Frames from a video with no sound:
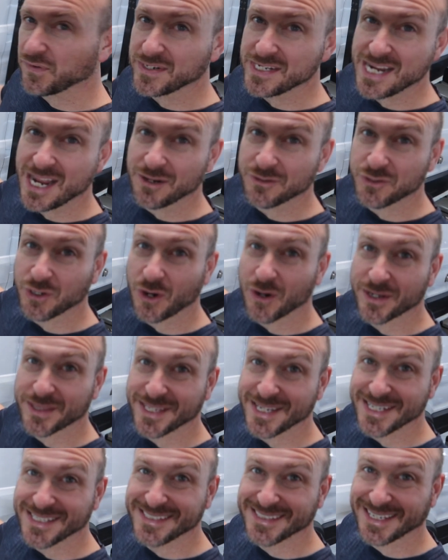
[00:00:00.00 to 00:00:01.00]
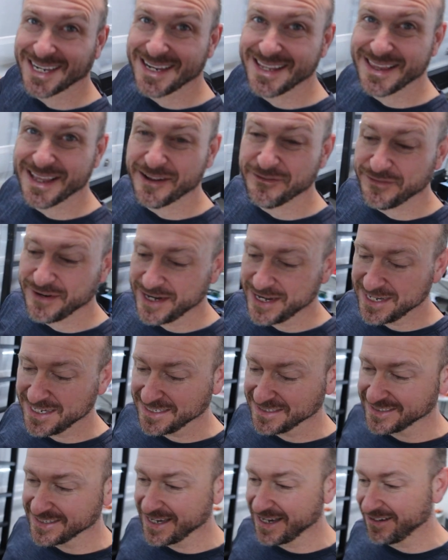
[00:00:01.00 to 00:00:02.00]
funny how dark the inside of that van
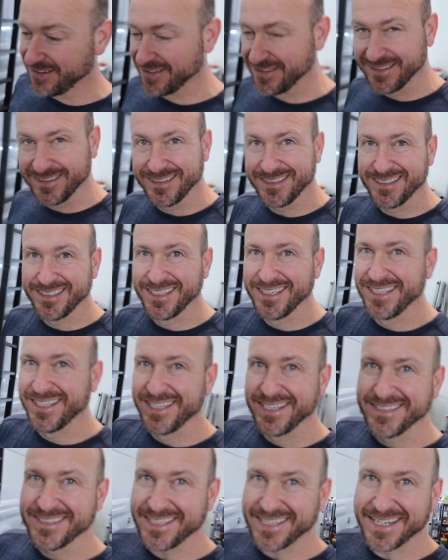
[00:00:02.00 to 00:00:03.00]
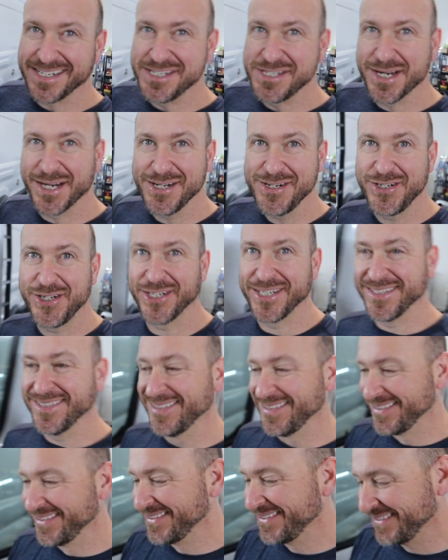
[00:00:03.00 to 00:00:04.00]
is now. It's like a dungeon,
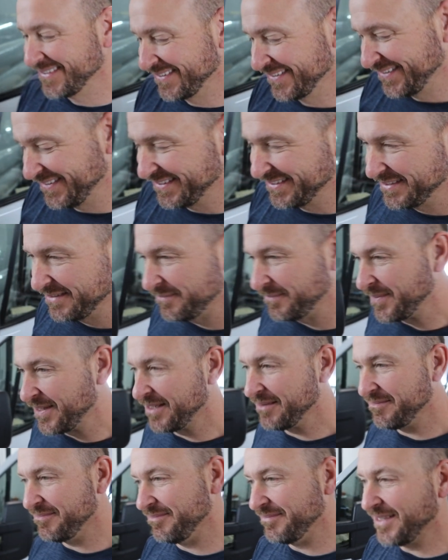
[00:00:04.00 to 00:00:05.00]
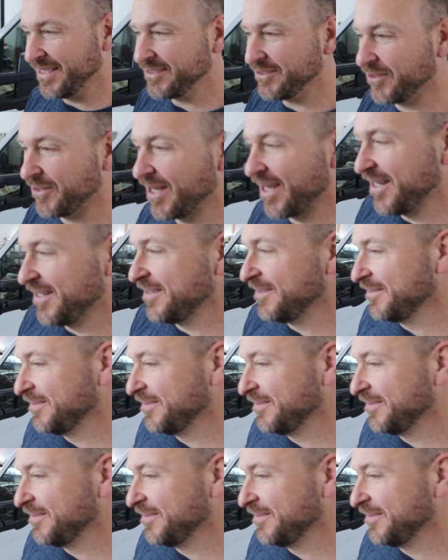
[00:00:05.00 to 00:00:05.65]
but that's okay.